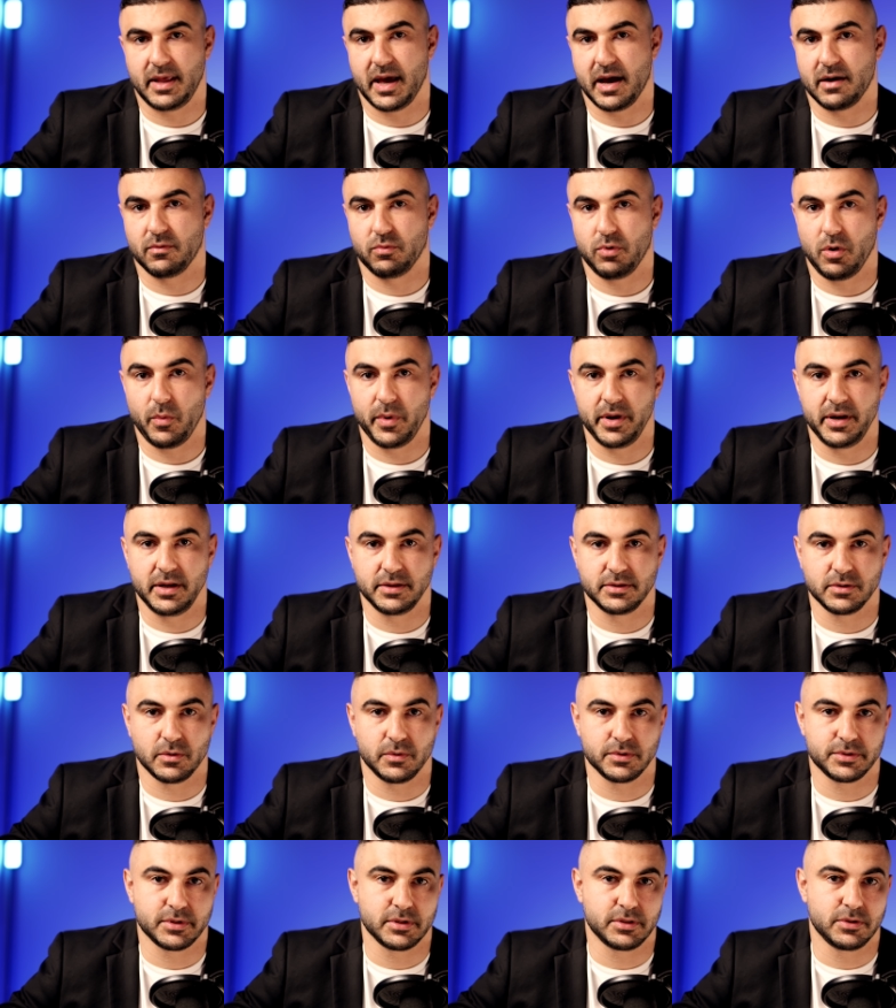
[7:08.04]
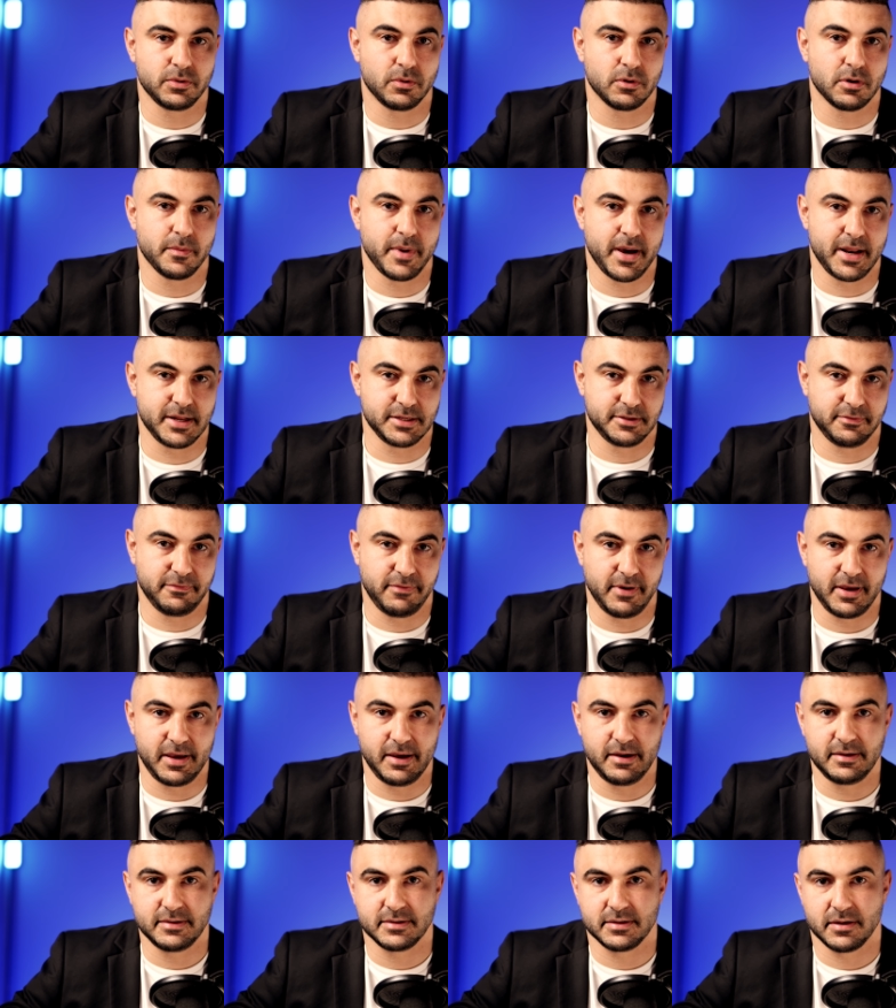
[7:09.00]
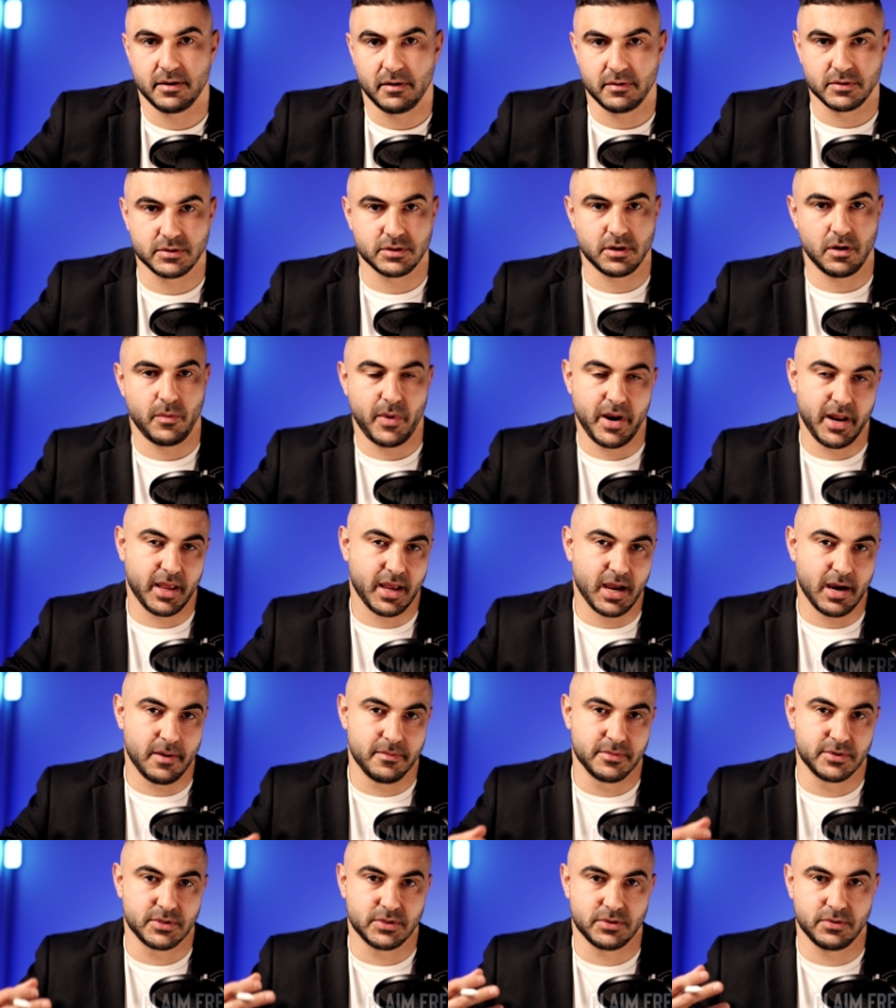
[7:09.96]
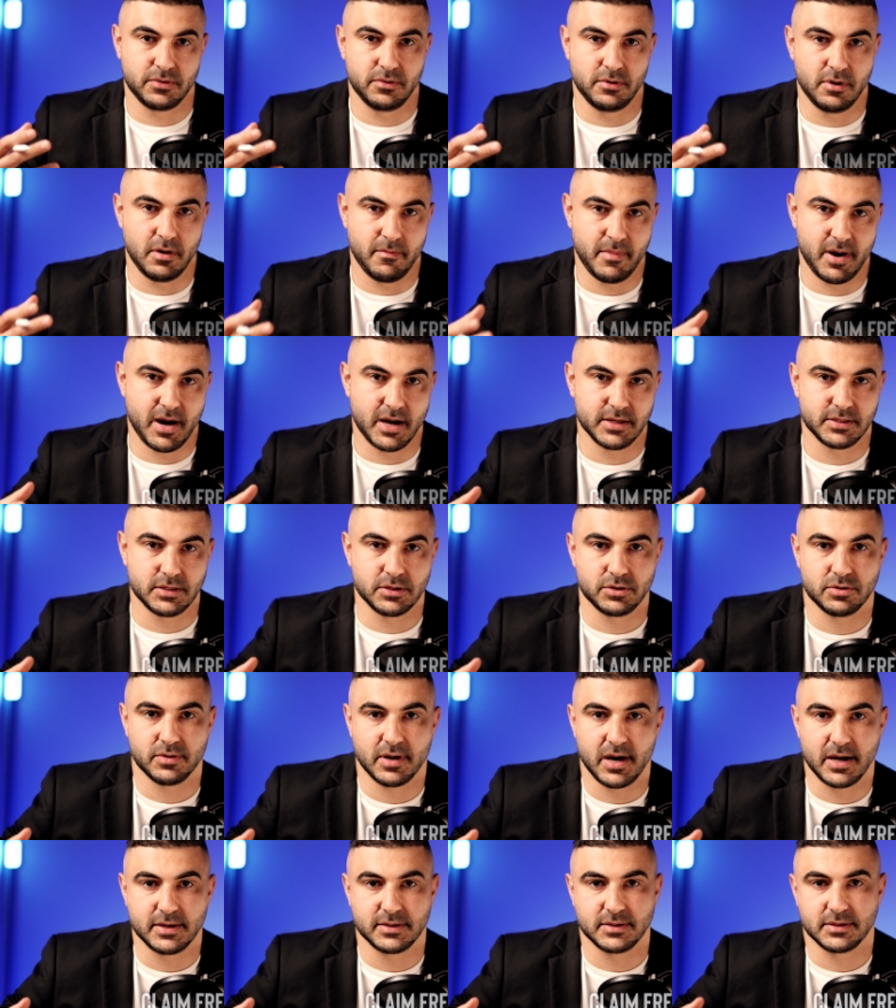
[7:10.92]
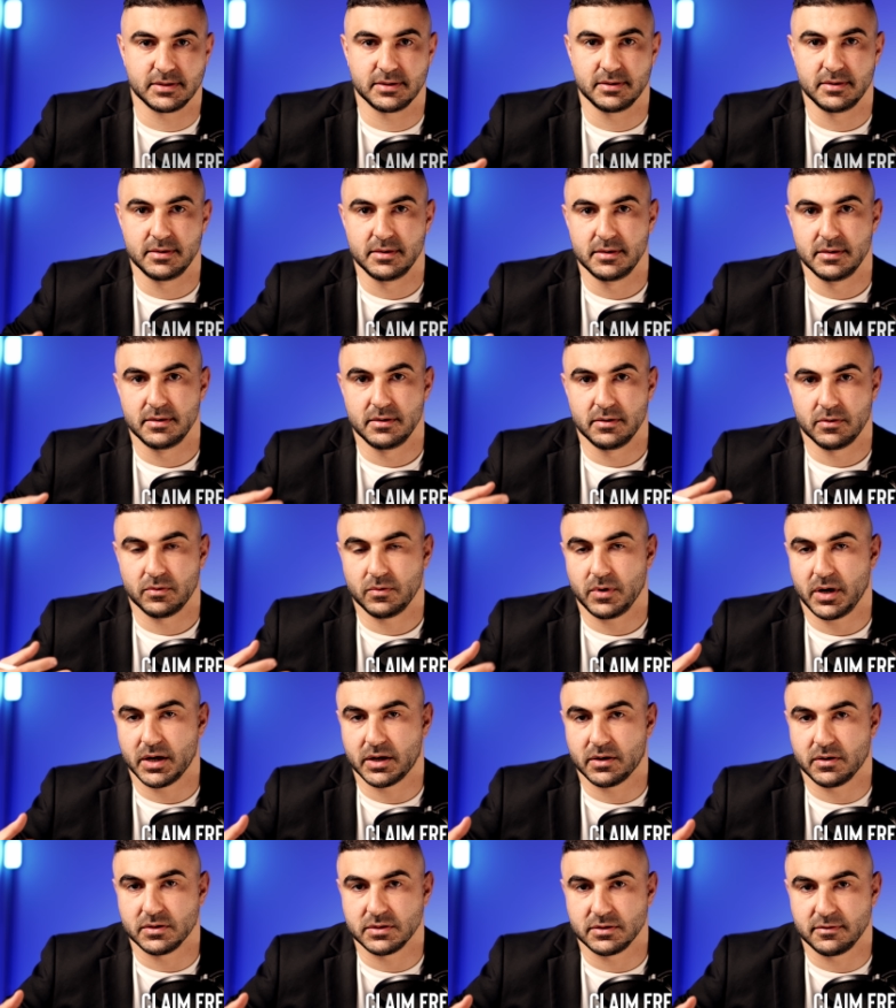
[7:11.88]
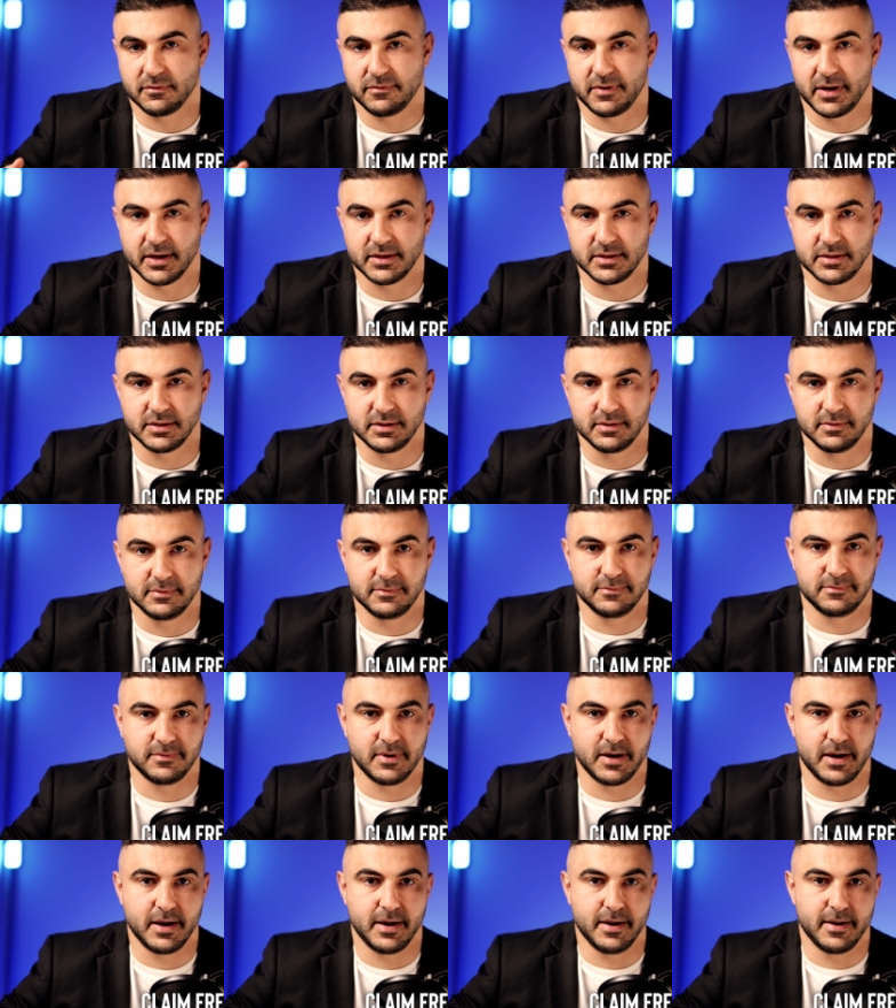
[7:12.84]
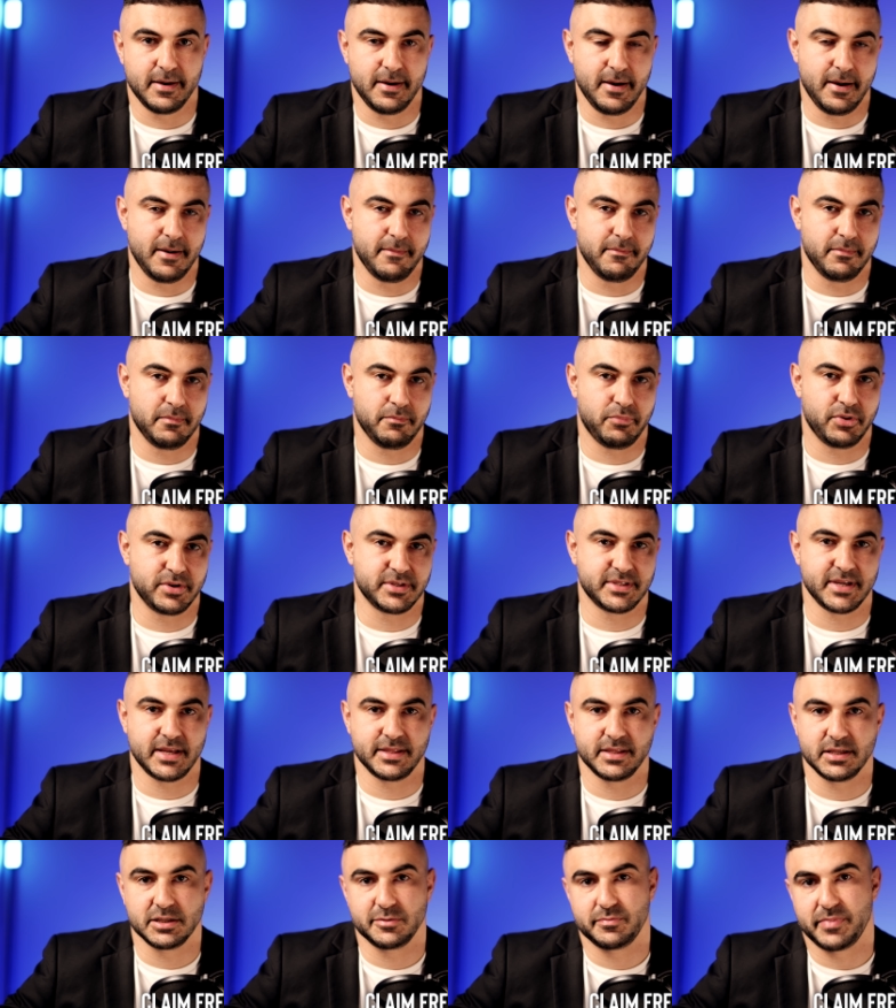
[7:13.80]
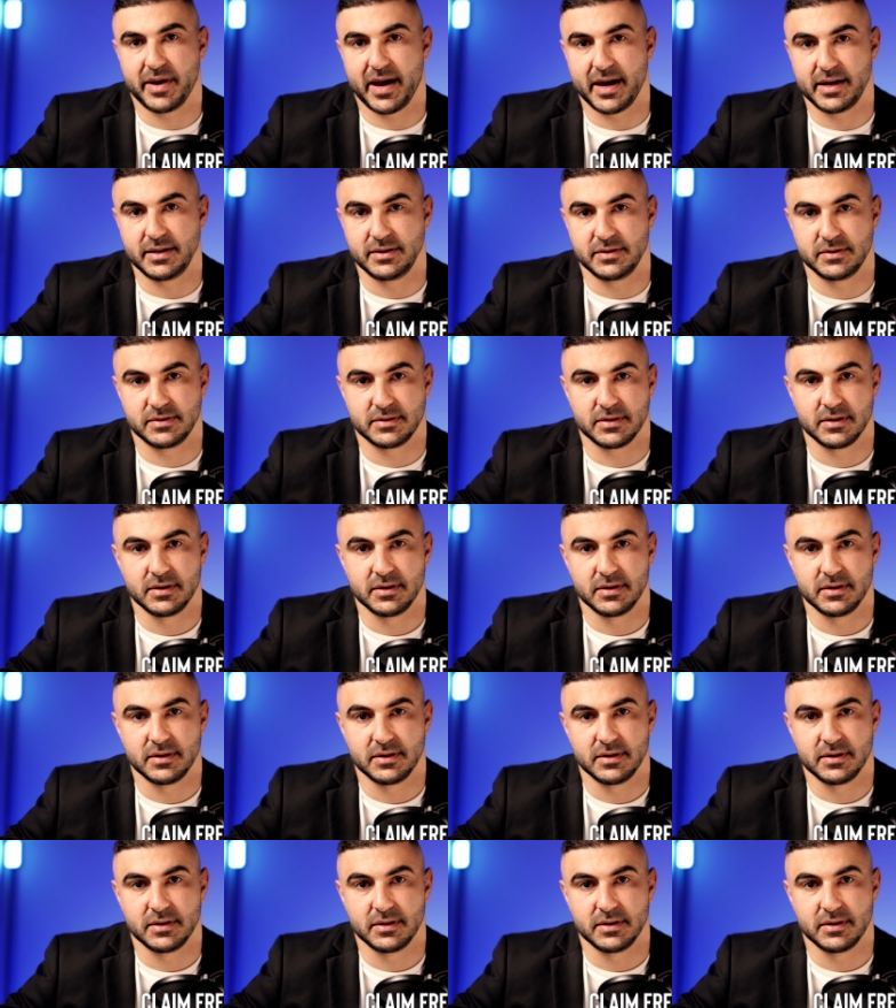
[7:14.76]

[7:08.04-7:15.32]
what we need to also talk about is fees. So when it comes to a master trust, quite cost effective, percentage based,